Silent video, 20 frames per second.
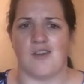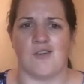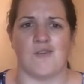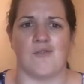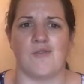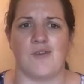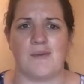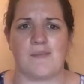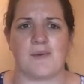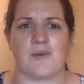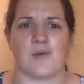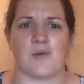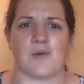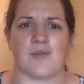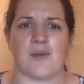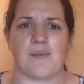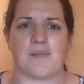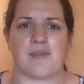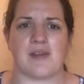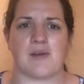ribbon or
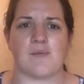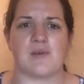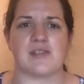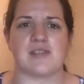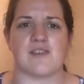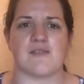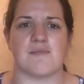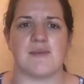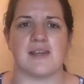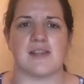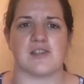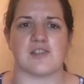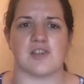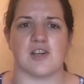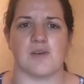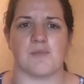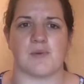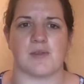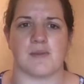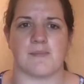something. Once I've made the
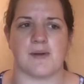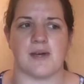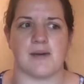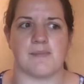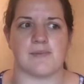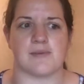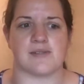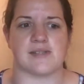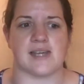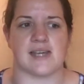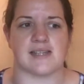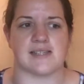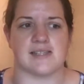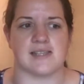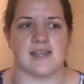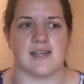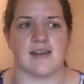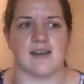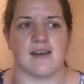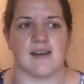top with the purple
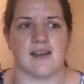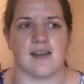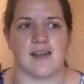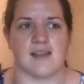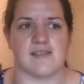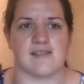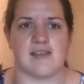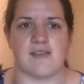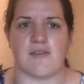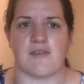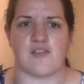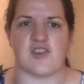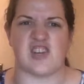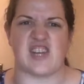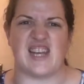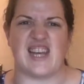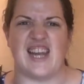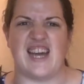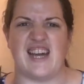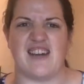satin, I'll see if I've got
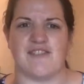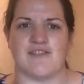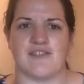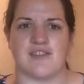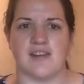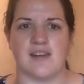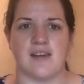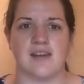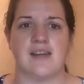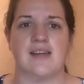any left,